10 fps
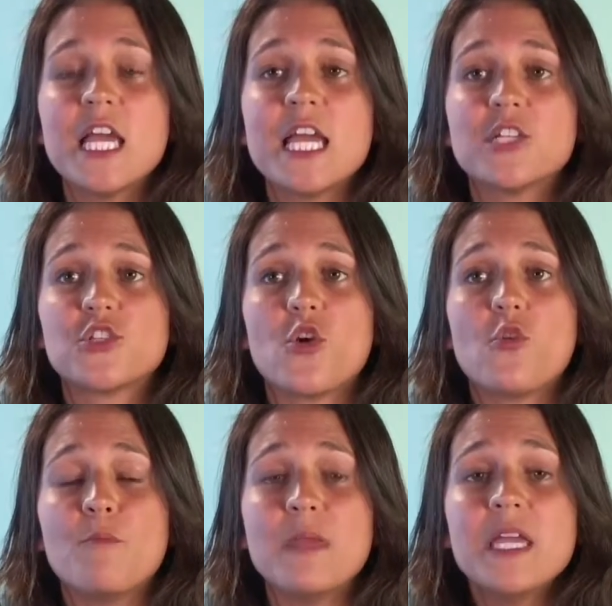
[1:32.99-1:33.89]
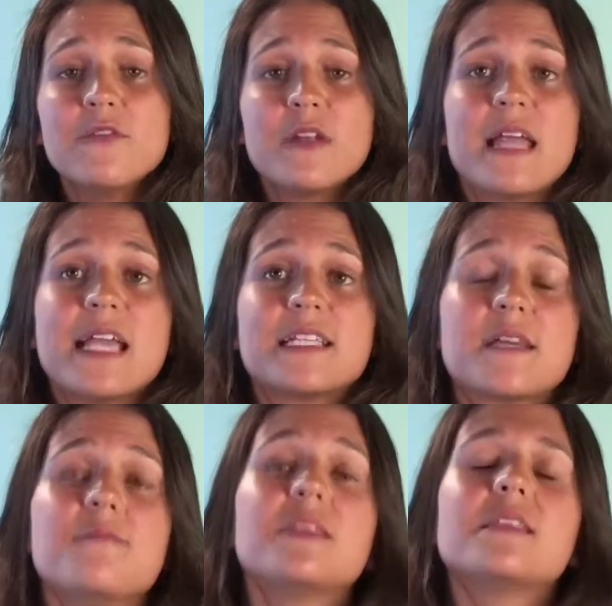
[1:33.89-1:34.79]
And so me and Renee,
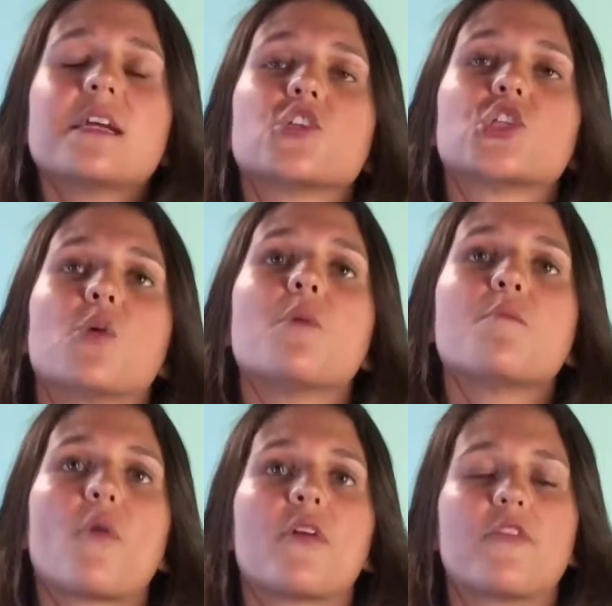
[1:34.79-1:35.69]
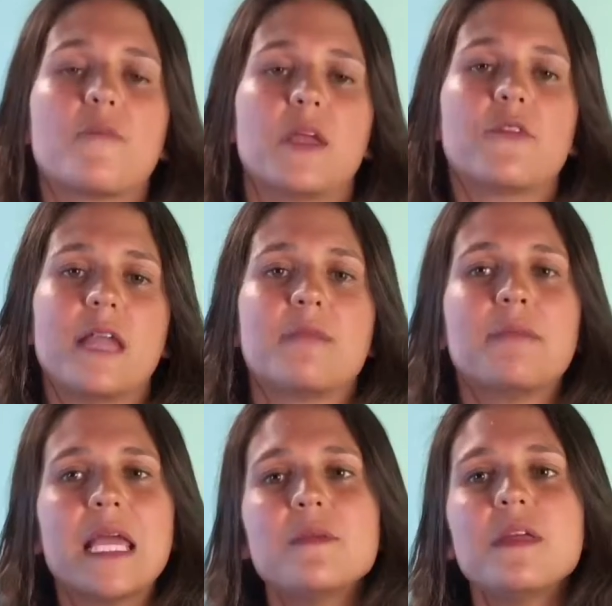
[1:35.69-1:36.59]
something that is so important for me and Renee, and
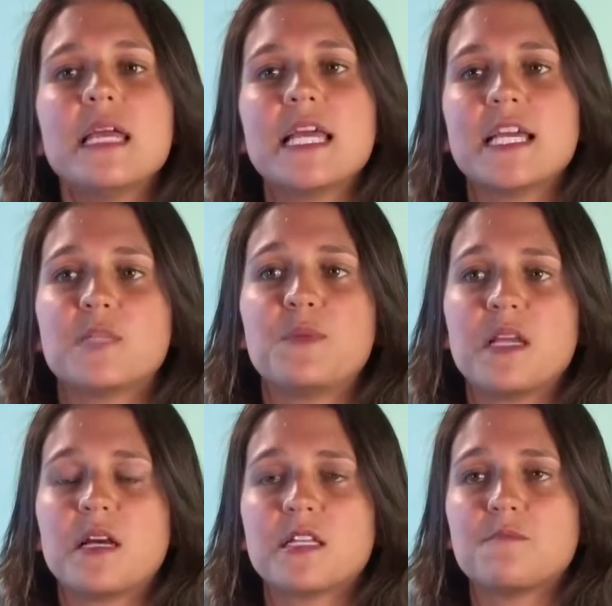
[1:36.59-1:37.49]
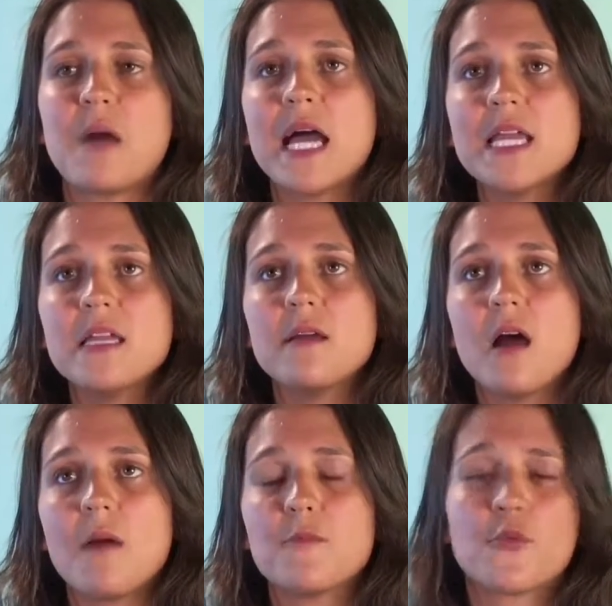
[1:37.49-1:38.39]
maybe it's because my
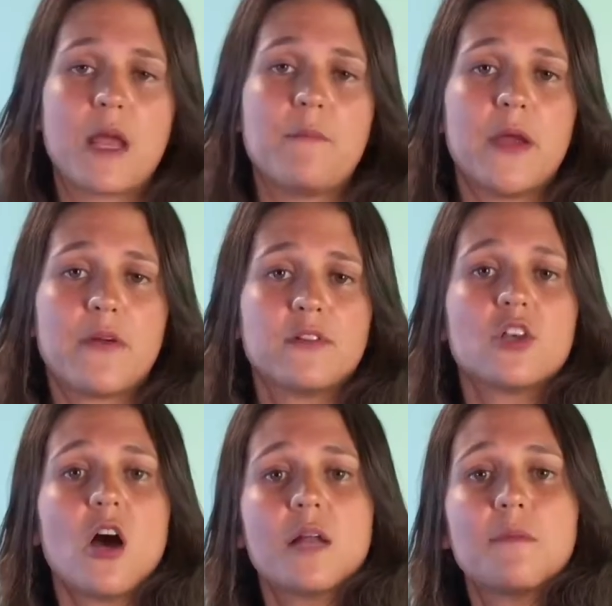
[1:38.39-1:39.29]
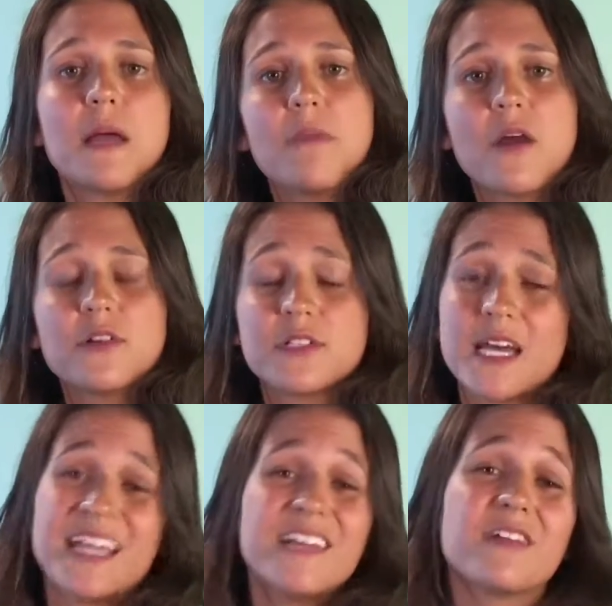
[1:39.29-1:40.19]
grandparents on my mother's side,
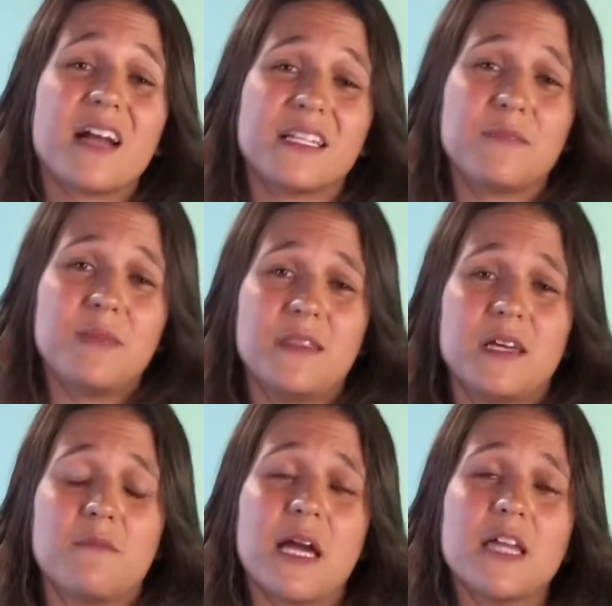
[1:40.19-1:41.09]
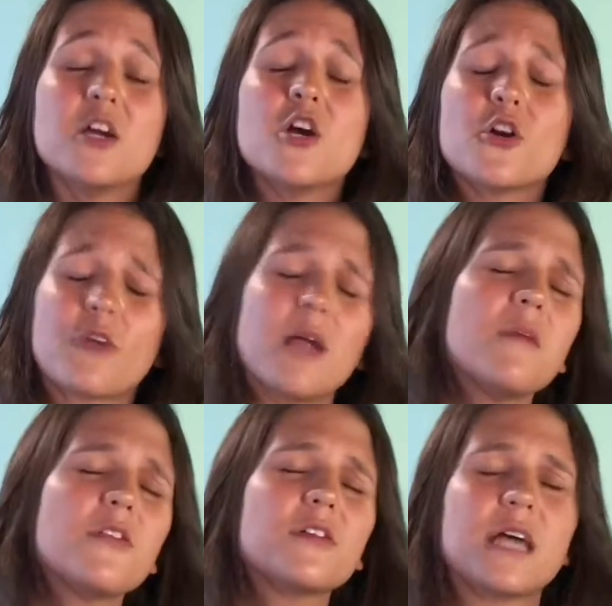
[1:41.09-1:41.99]
I never got to meet them. My
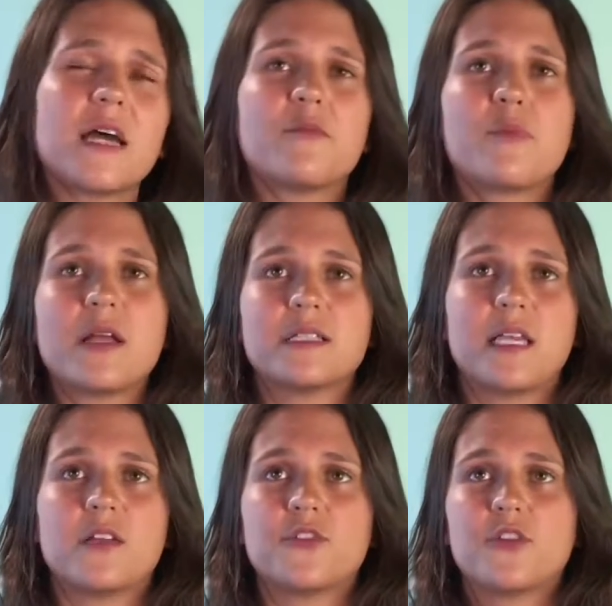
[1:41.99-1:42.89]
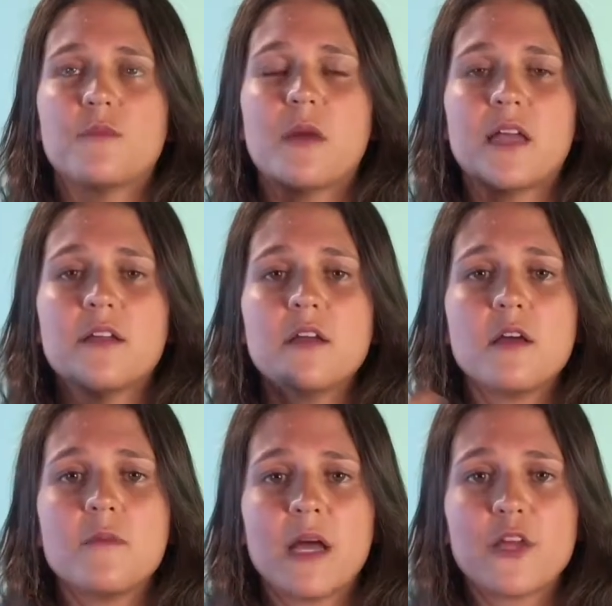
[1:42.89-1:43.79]
grandmother died of breast cancer.
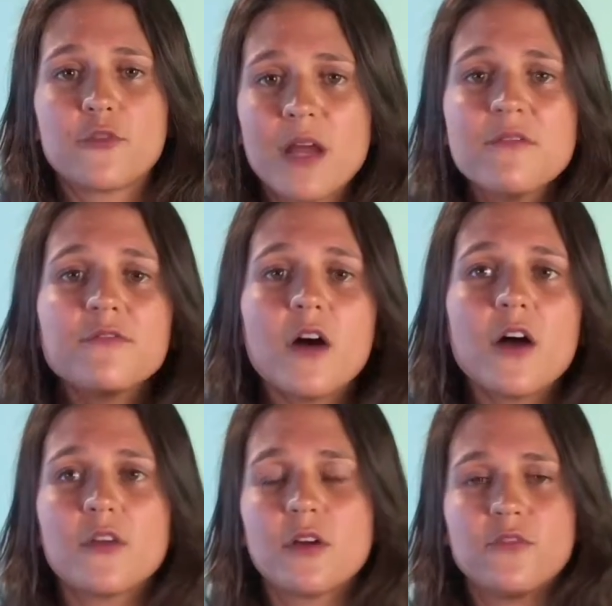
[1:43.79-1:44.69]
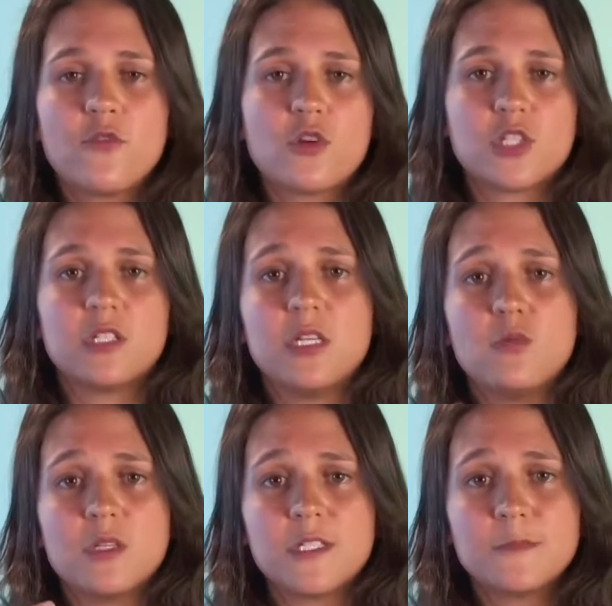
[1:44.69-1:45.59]
My grandfather, unfortunately,
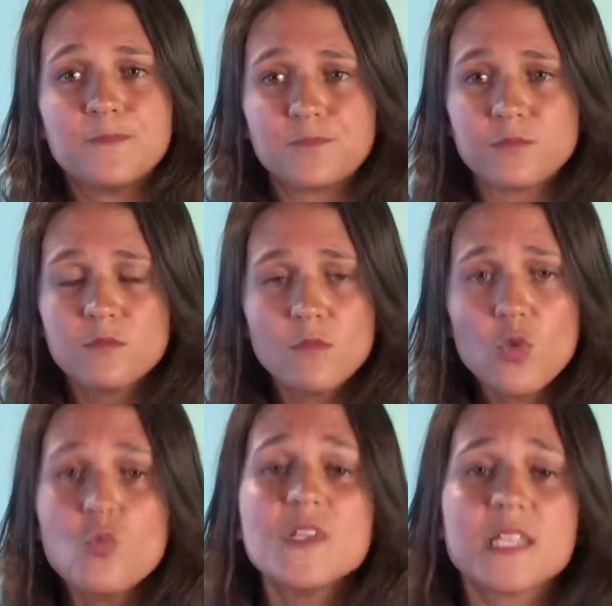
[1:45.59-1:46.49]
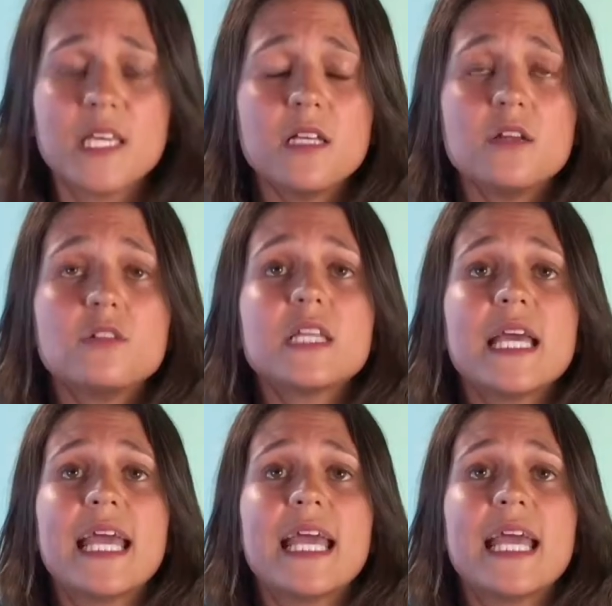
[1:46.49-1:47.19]
was killed.